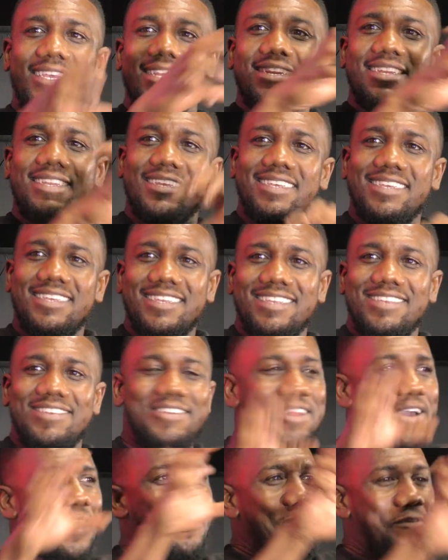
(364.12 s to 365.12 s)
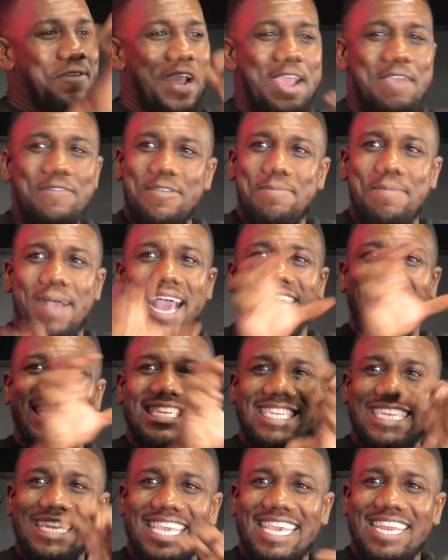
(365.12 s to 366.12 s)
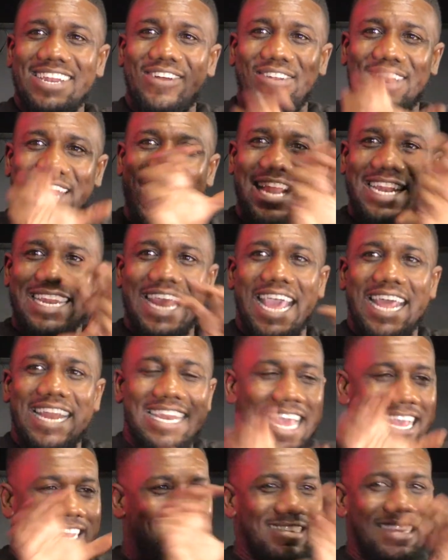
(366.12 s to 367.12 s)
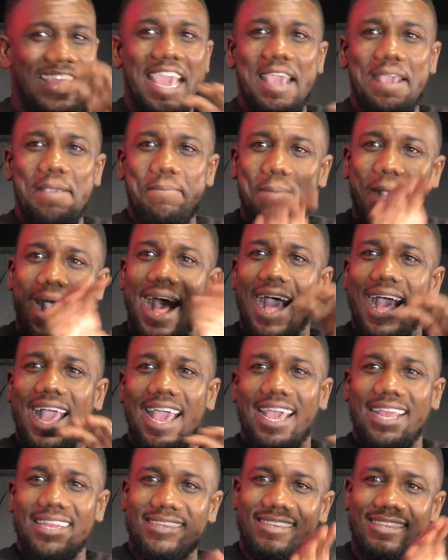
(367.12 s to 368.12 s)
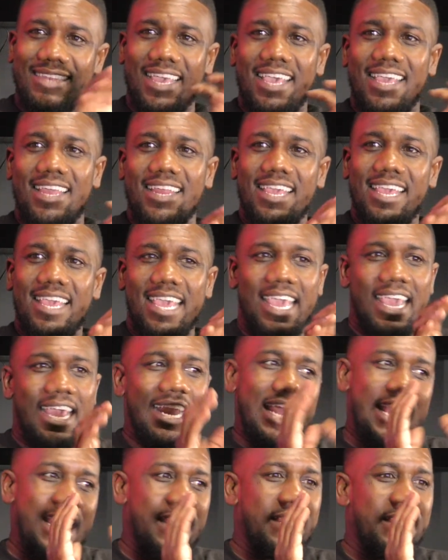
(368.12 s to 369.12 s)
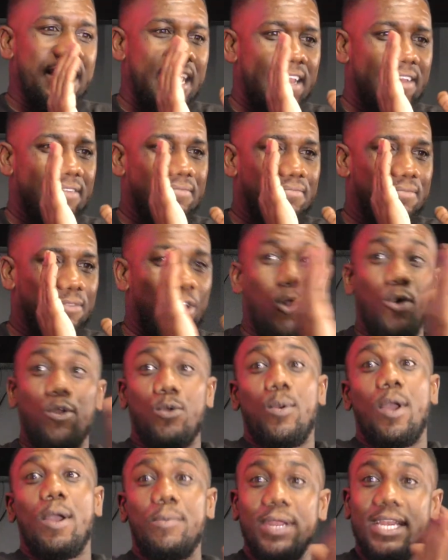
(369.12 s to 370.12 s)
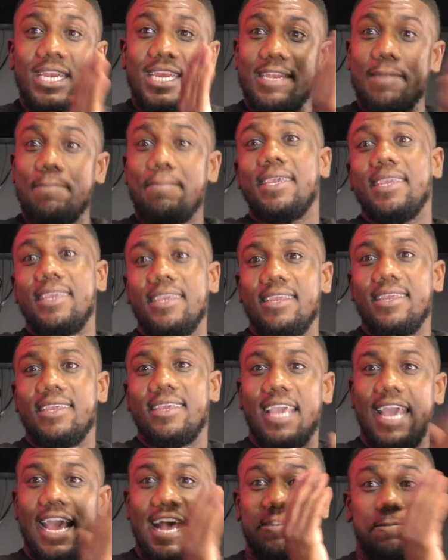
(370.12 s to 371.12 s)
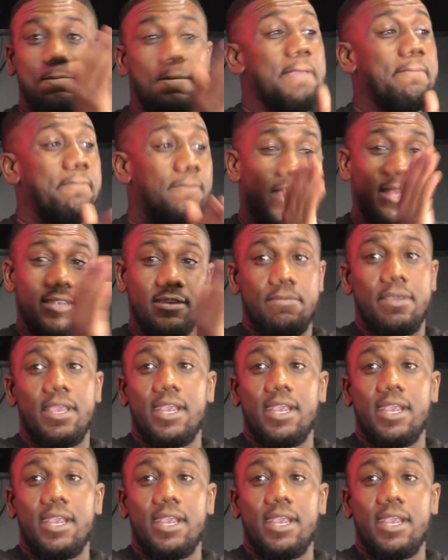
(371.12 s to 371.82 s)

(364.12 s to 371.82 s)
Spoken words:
it, for everybody to get on that same mindset and go to where we need to be as people, as